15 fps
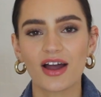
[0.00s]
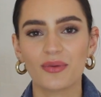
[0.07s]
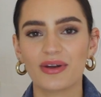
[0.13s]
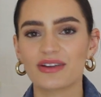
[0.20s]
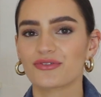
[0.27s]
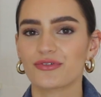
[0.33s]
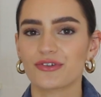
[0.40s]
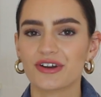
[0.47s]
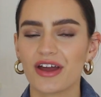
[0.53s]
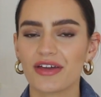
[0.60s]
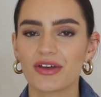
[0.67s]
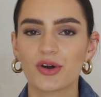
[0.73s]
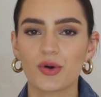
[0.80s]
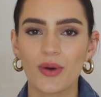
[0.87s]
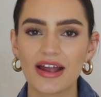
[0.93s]
I went for
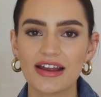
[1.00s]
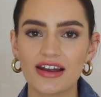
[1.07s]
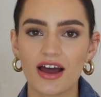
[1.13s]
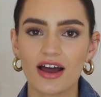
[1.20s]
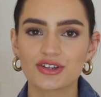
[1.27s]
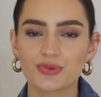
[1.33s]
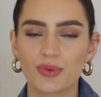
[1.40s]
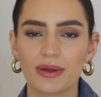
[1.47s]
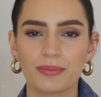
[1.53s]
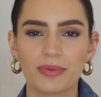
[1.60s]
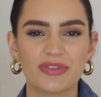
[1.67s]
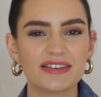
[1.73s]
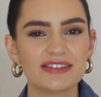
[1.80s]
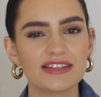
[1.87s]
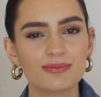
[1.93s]
another quite large one,
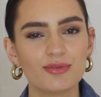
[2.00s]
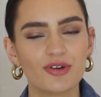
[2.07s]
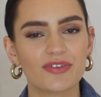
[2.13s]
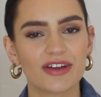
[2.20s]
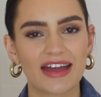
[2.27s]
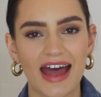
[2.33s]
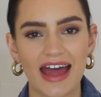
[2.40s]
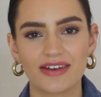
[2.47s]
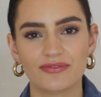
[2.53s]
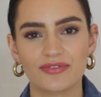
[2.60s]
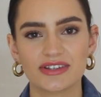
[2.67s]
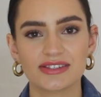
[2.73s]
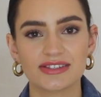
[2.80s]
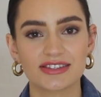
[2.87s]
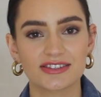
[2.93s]
but this is more of a
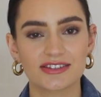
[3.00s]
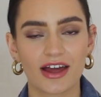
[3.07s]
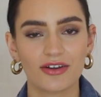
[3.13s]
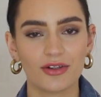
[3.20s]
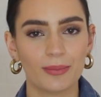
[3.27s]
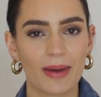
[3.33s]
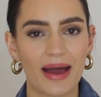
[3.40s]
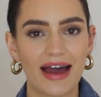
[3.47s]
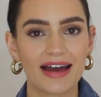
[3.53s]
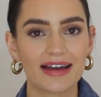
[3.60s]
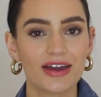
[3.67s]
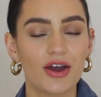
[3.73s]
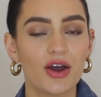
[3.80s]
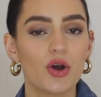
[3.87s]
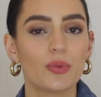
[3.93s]
canvas style
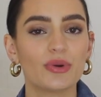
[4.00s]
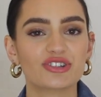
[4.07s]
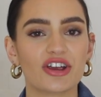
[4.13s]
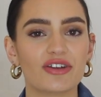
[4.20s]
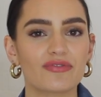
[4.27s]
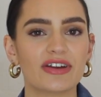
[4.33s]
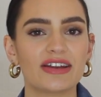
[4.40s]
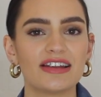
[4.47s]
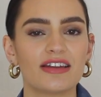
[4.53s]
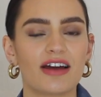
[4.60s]
bag, which I really